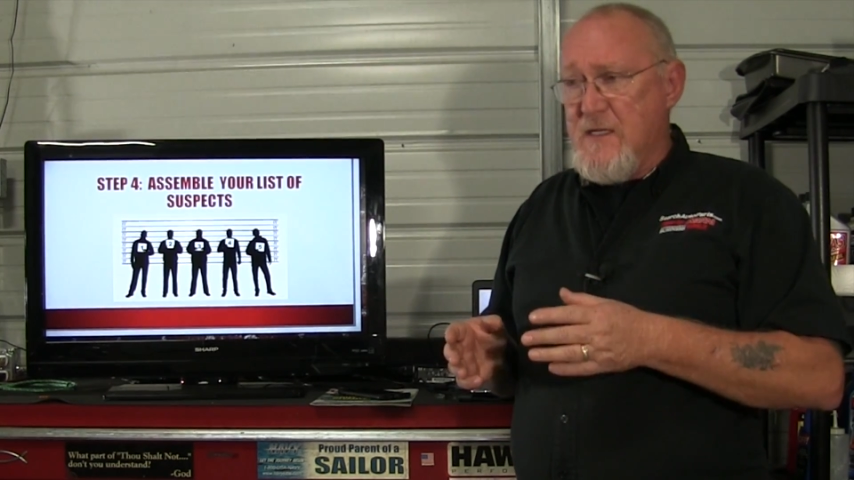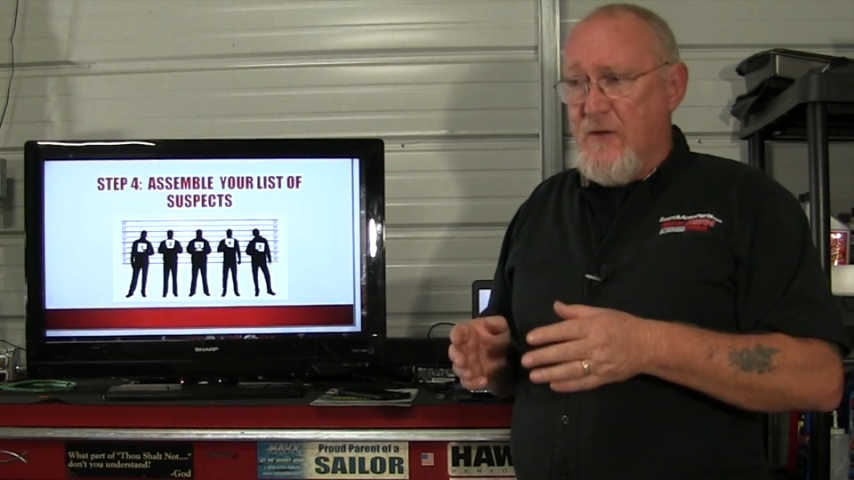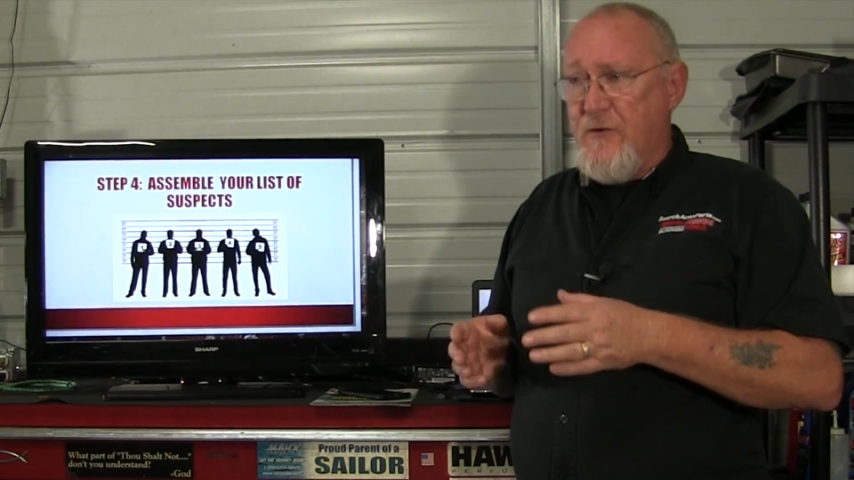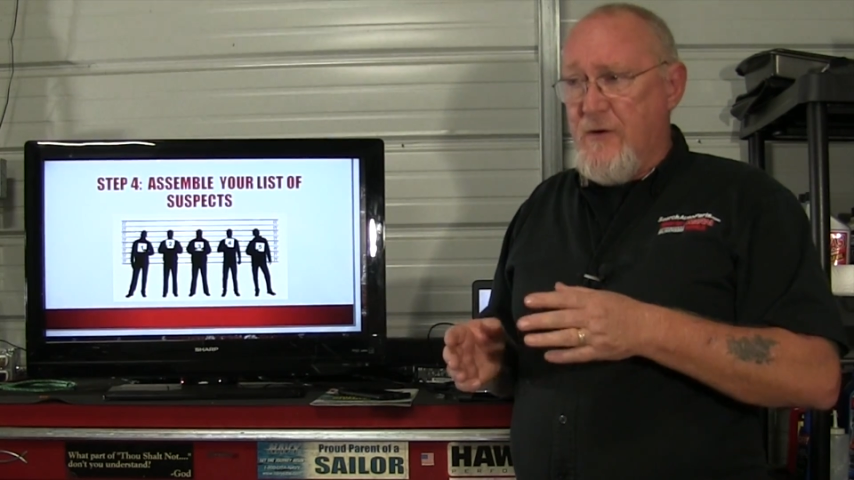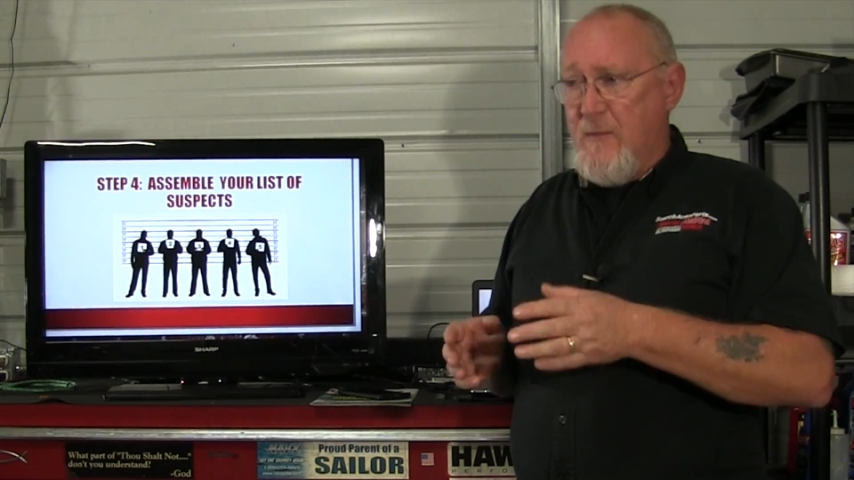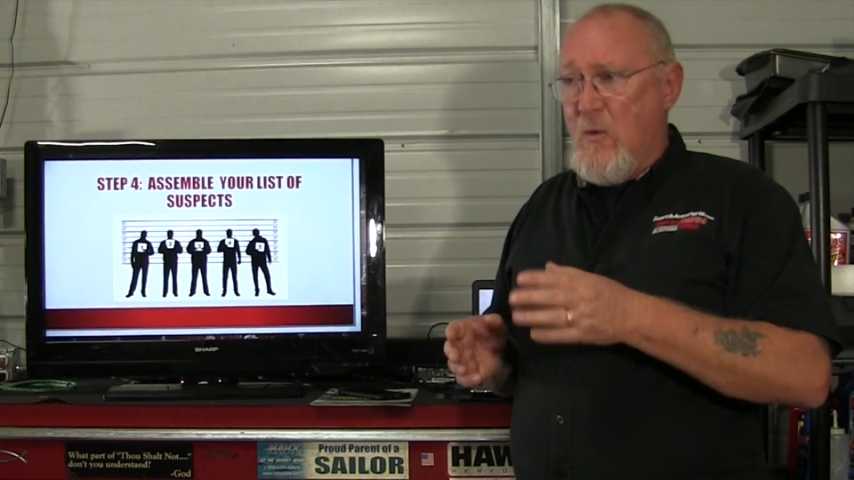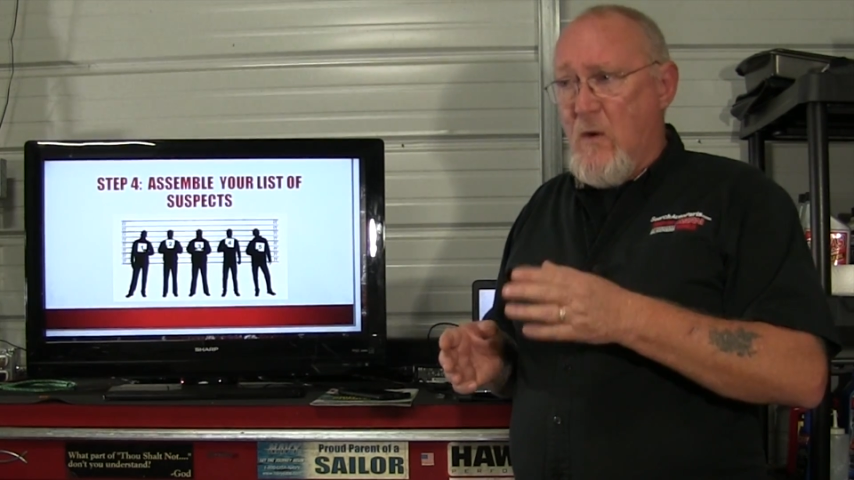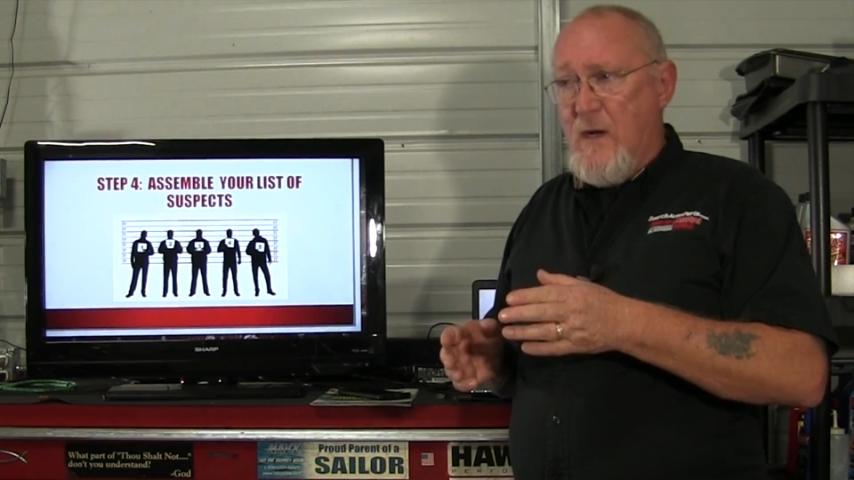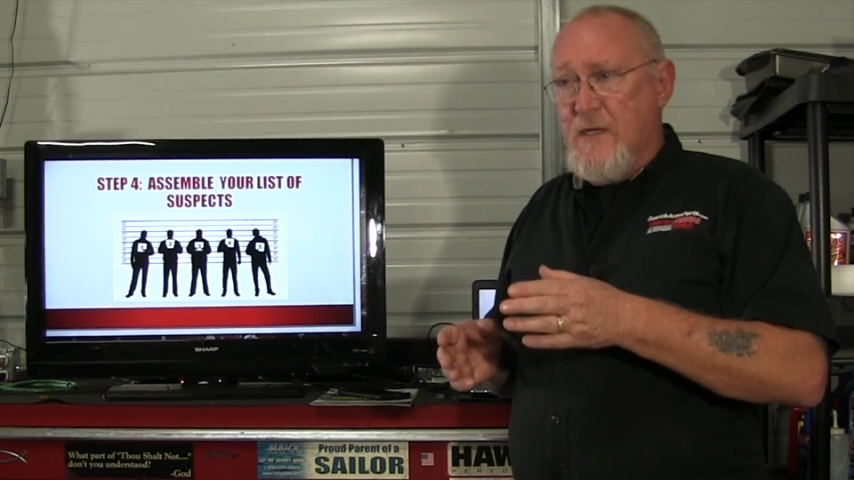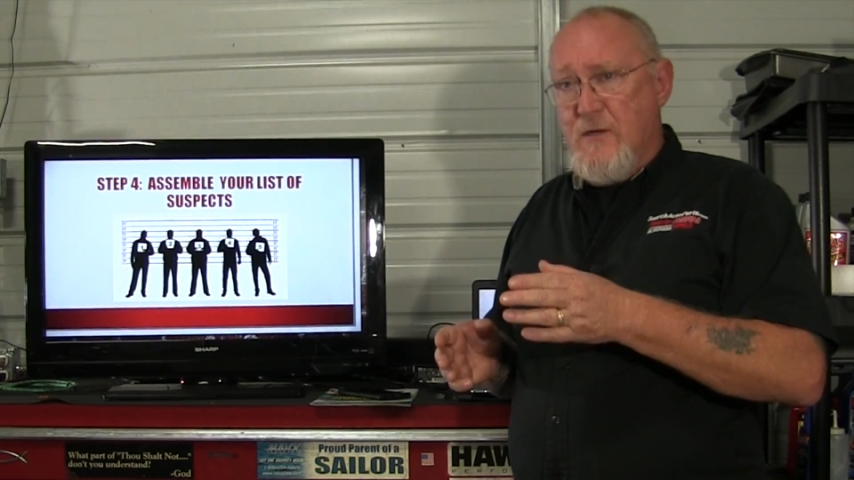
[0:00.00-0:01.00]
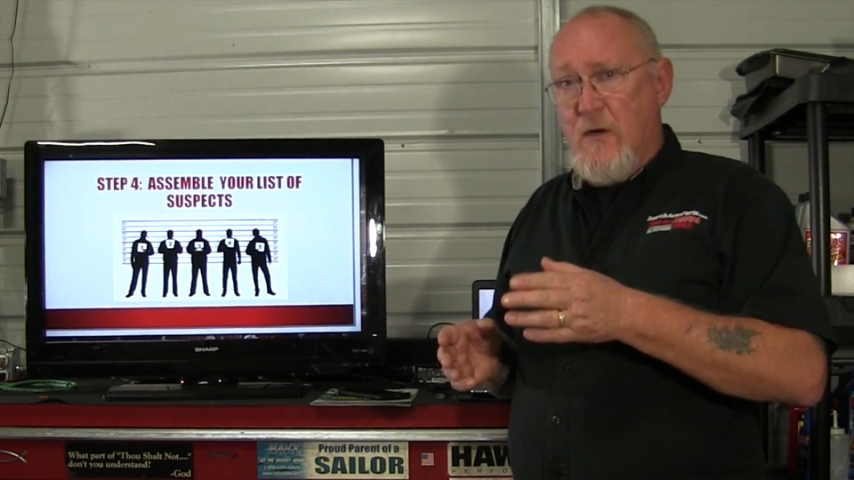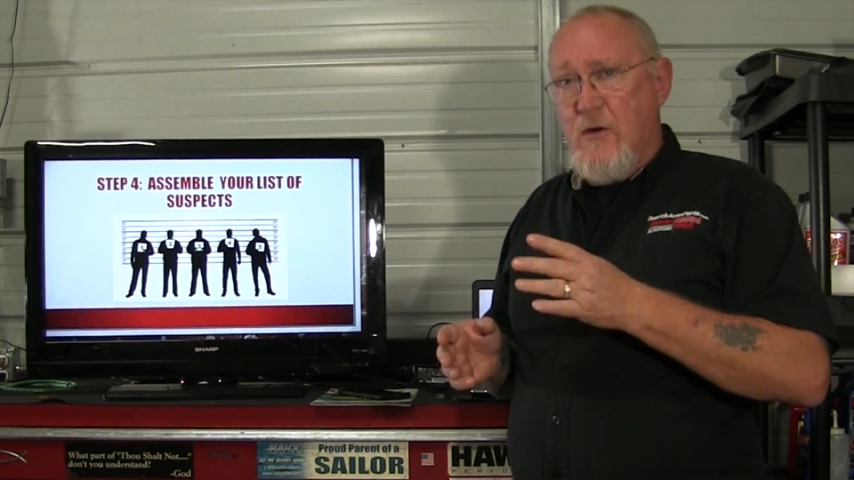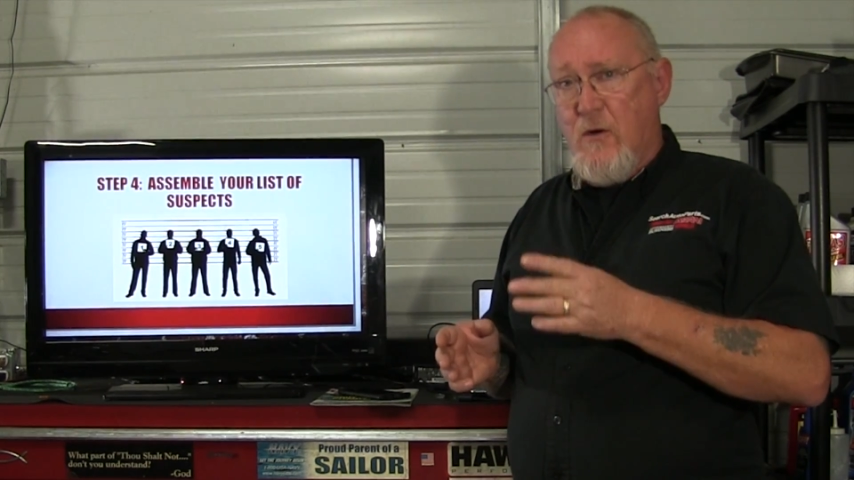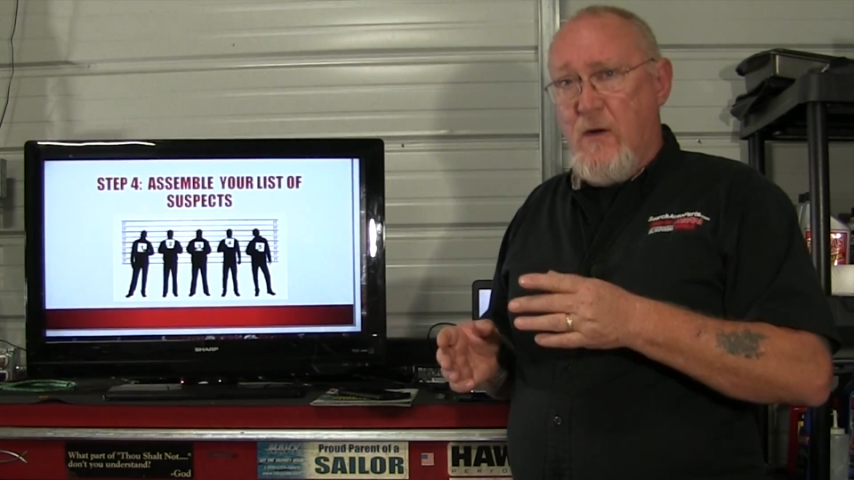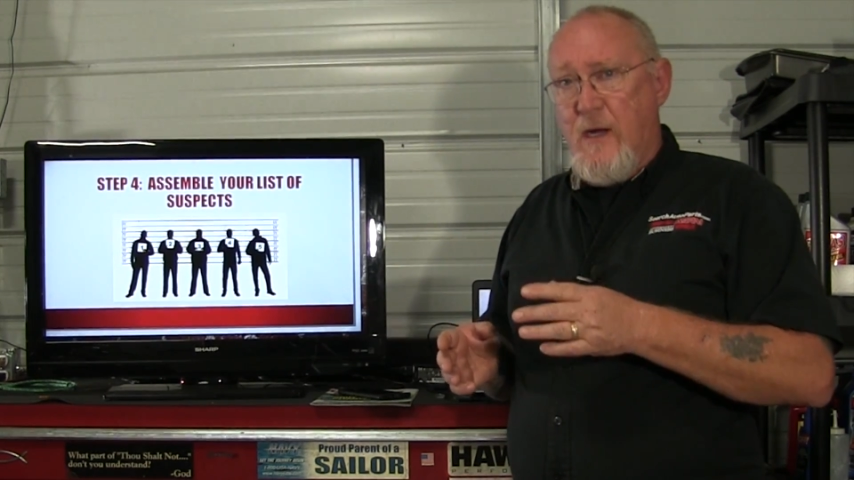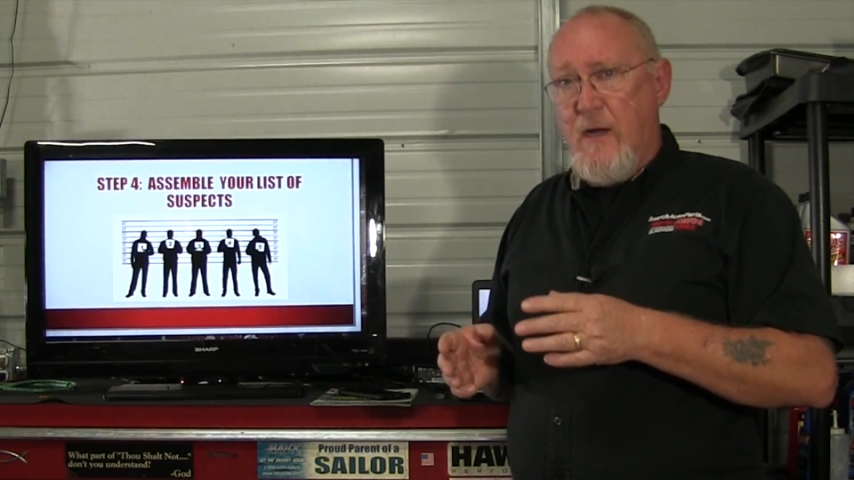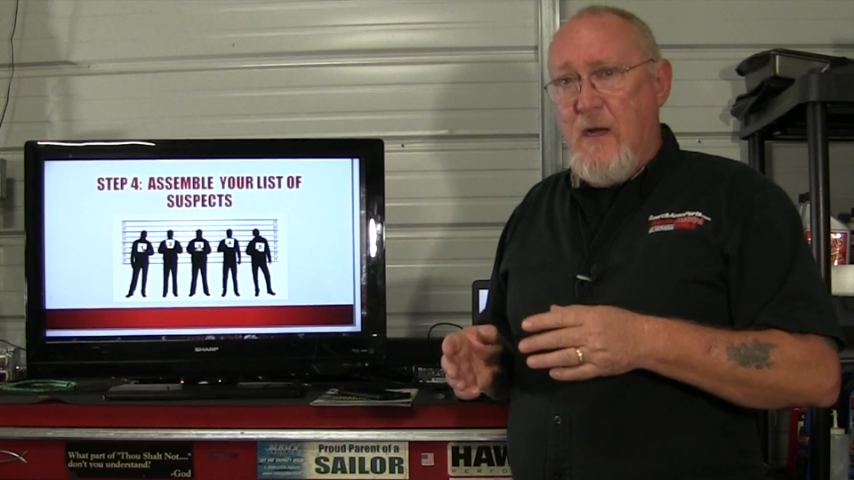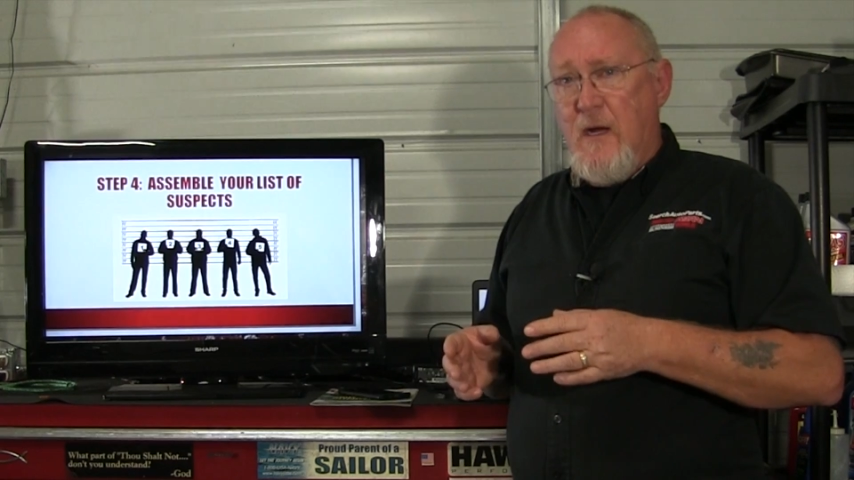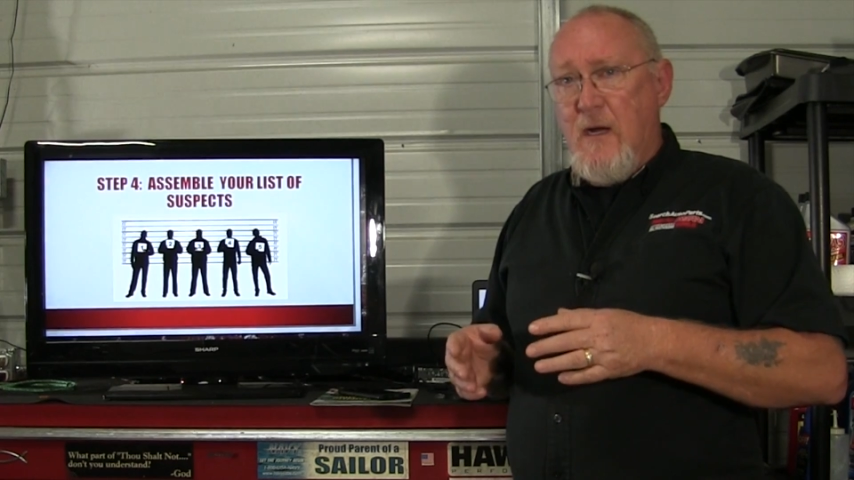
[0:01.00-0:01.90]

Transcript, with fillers: cylinder number one is occurring,